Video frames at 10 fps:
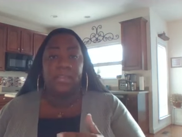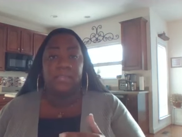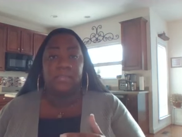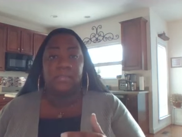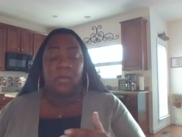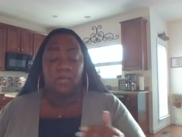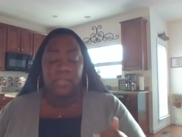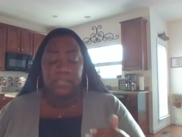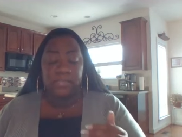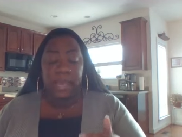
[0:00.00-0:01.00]
this
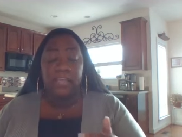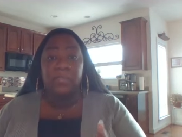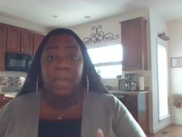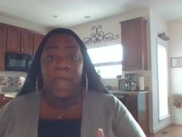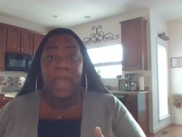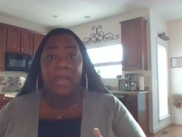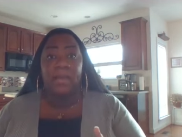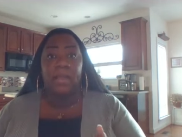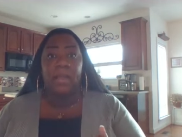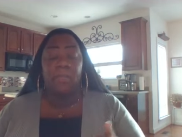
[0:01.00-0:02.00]
sketch pad,
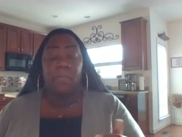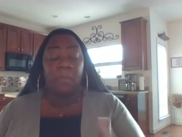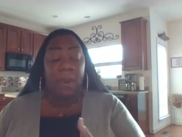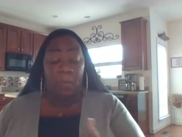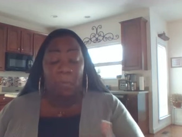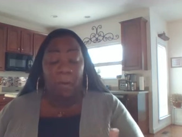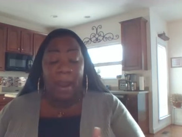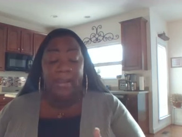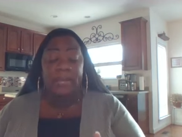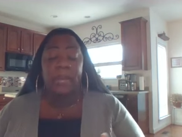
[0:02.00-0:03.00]

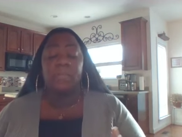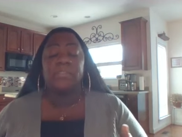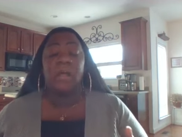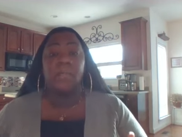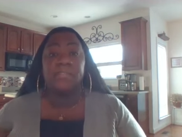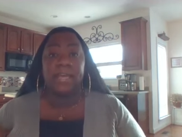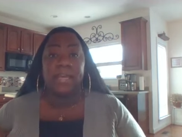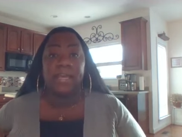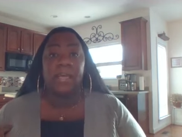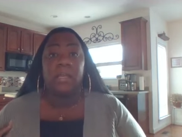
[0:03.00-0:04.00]
writing. It was almost
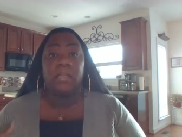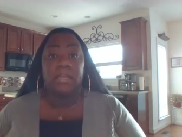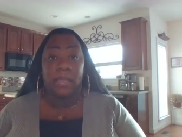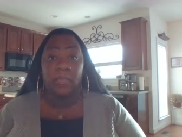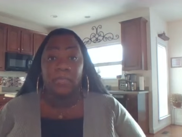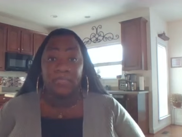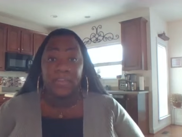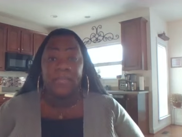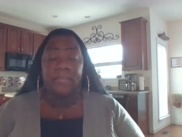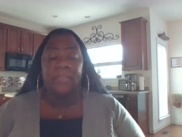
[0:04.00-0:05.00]
like in
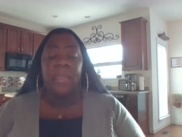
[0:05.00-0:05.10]
calligraphy.